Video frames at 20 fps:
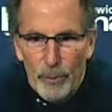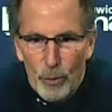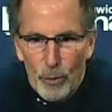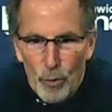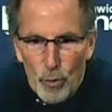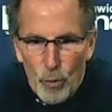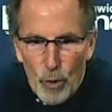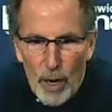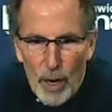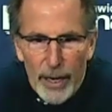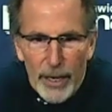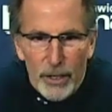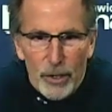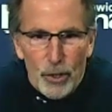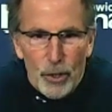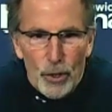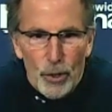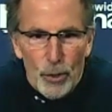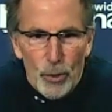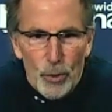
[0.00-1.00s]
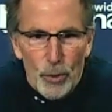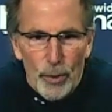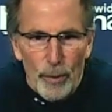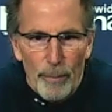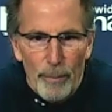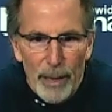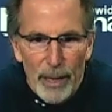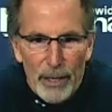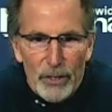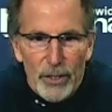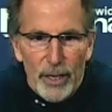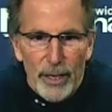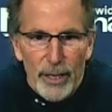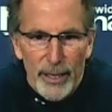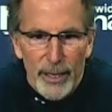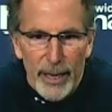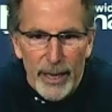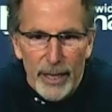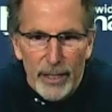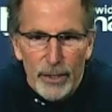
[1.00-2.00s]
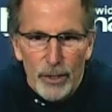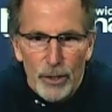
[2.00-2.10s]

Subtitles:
trying to do the best I can